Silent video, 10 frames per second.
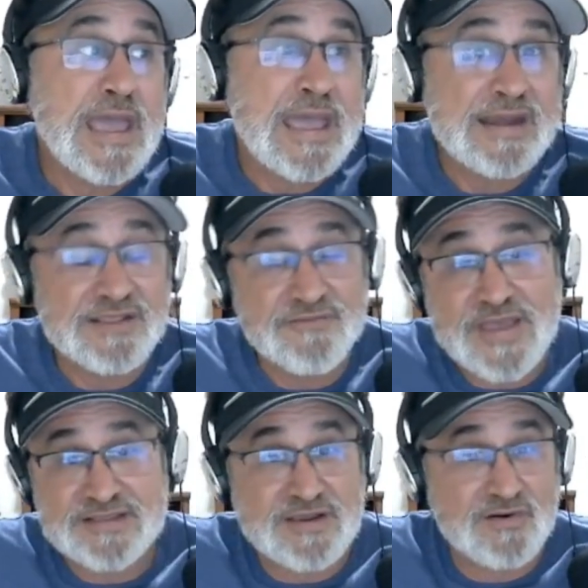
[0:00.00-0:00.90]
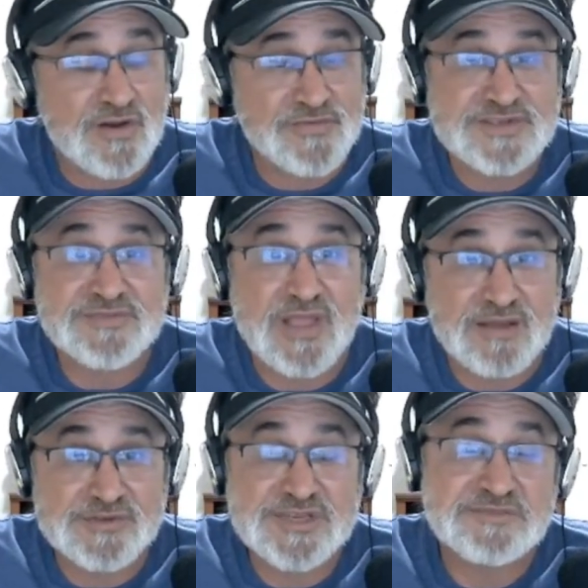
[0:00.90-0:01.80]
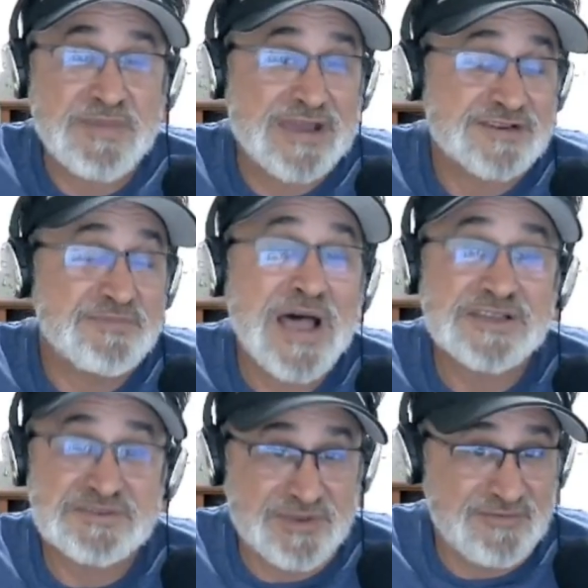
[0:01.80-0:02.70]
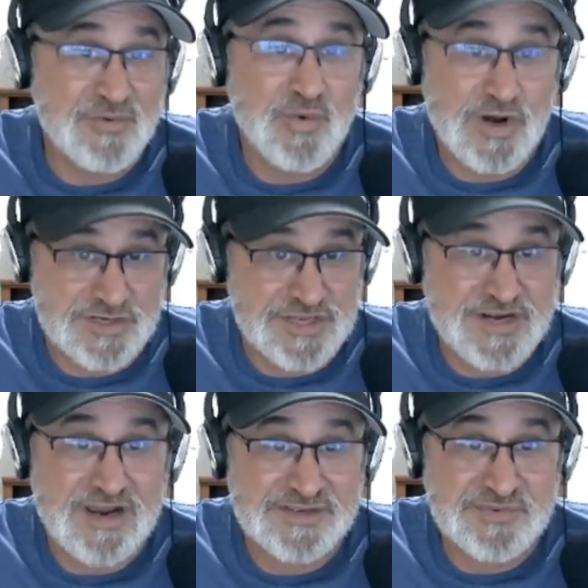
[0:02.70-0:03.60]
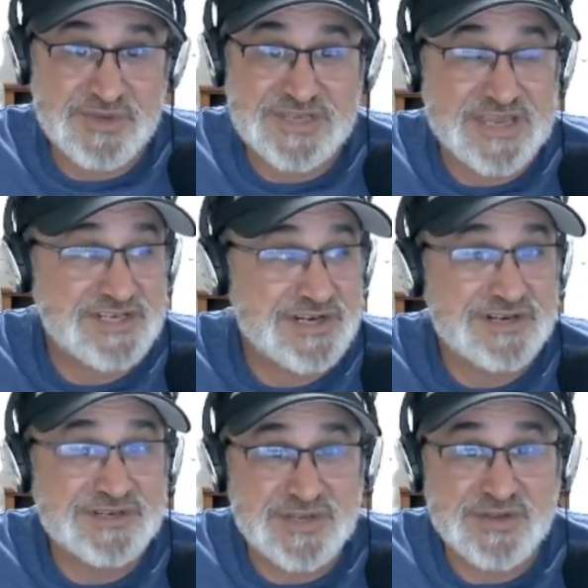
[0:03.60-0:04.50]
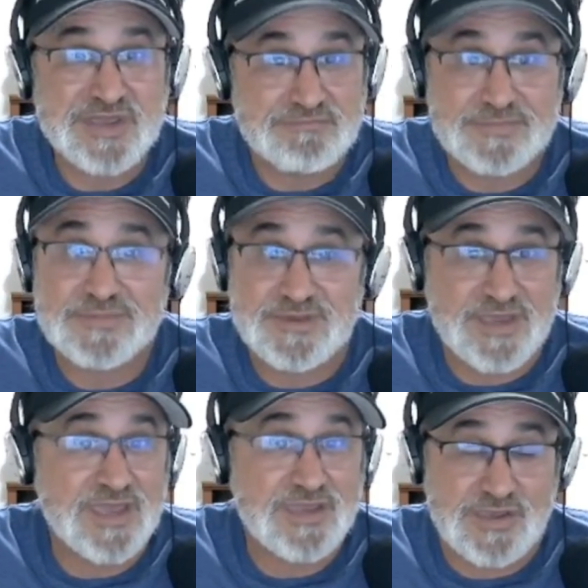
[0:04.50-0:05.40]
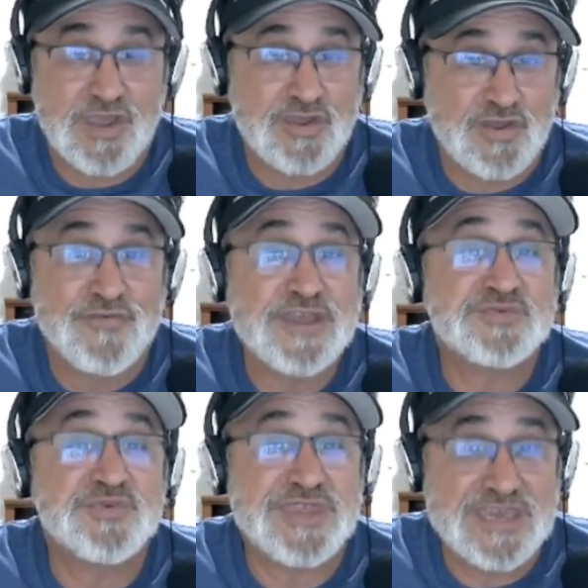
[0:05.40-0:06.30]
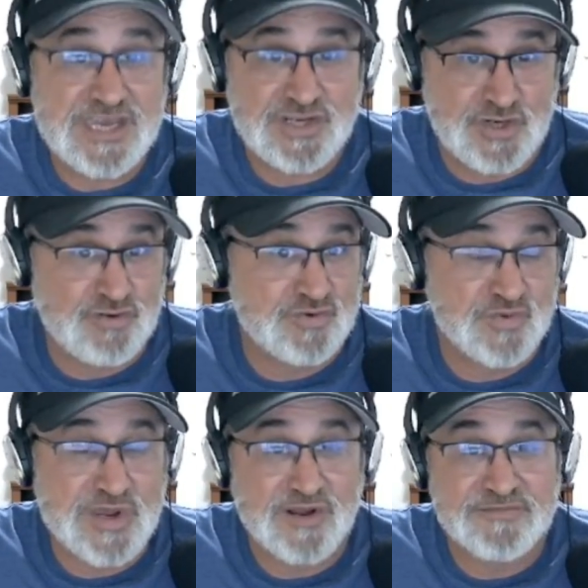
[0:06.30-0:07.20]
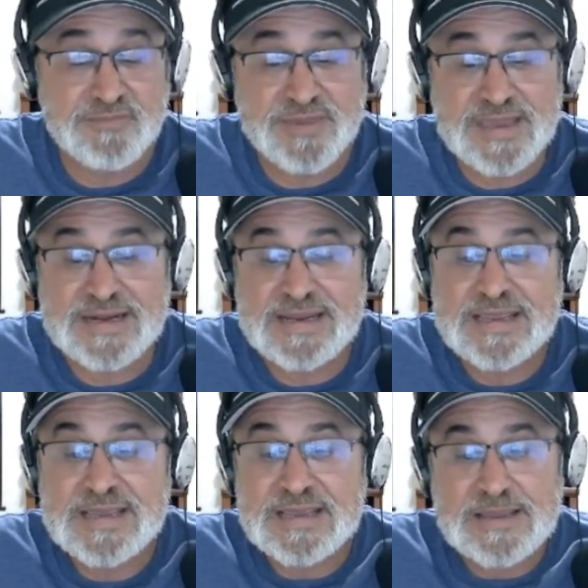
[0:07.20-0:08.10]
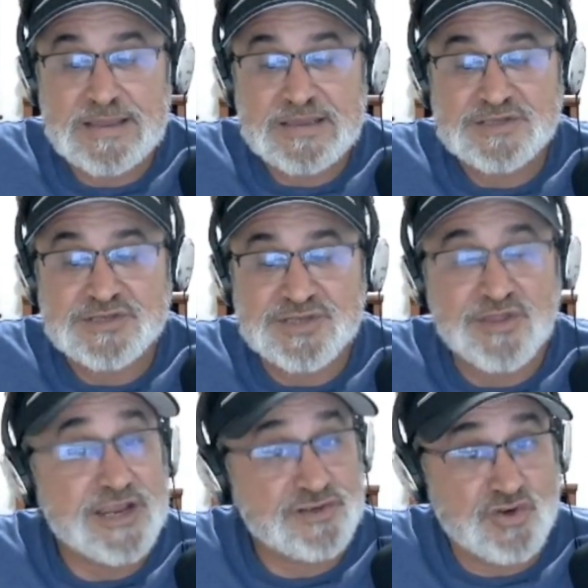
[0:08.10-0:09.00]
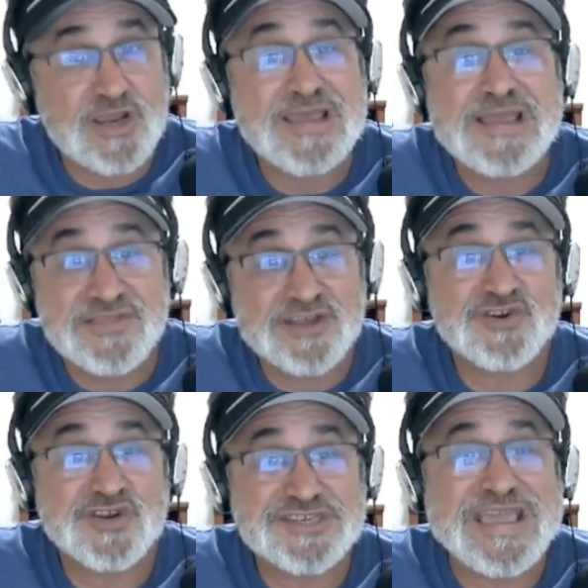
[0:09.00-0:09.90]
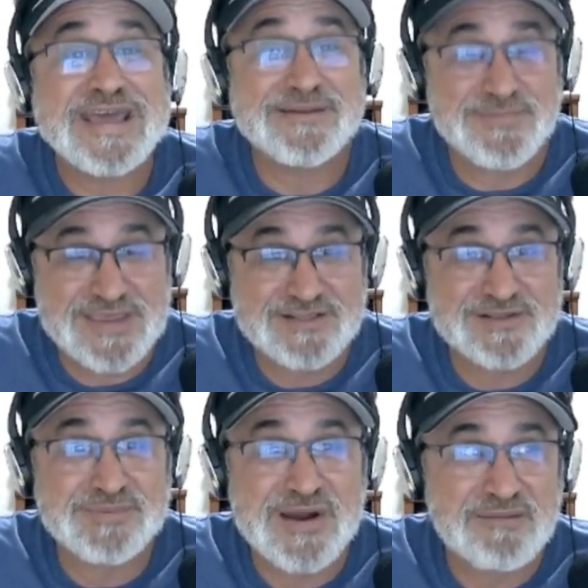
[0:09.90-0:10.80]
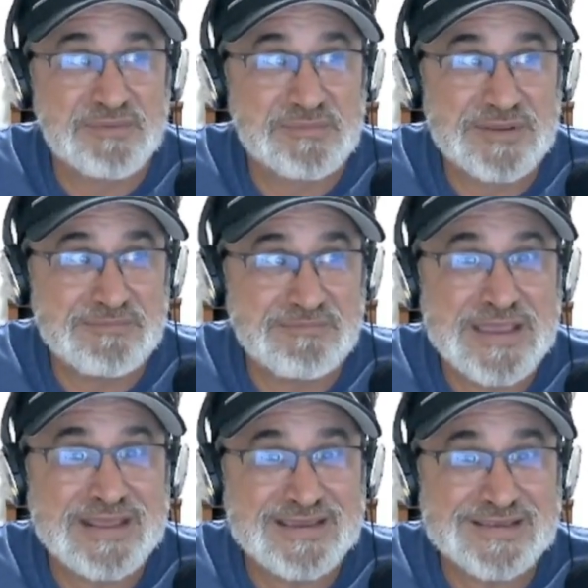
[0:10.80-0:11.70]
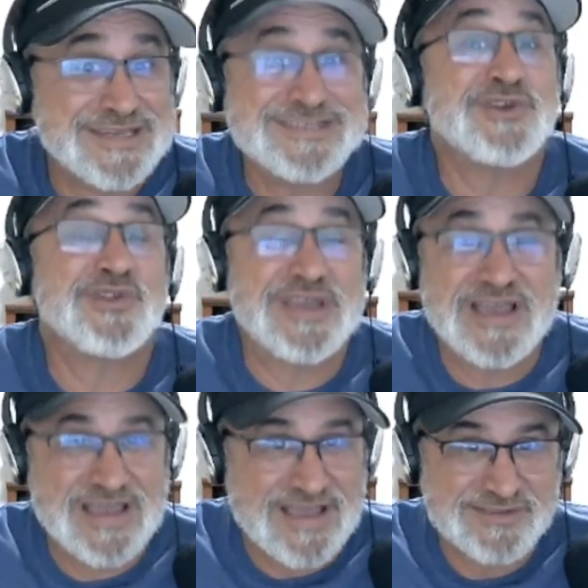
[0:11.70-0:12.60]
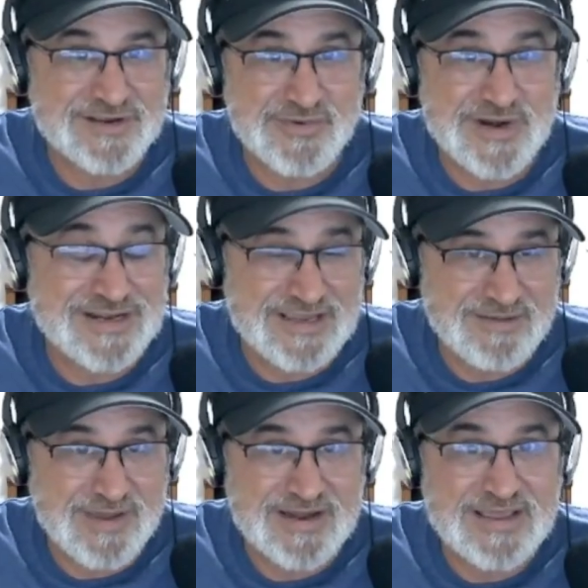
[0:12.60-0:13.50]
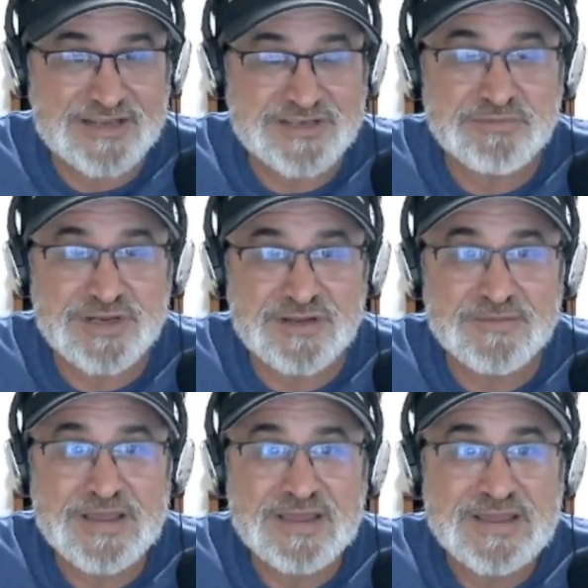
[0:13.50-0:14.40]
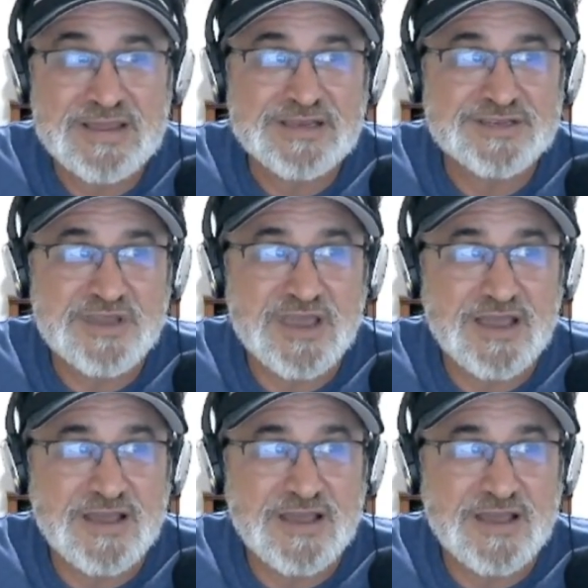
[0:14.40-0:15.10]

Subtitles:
Add in the fact their offensive line was as bad as possible, even worse than ours was last year. So you're faced with issues right off the bat. So they address the Adam Thielen problem, and meaning as he's the only guy out there threatening anybody to catch a ball, because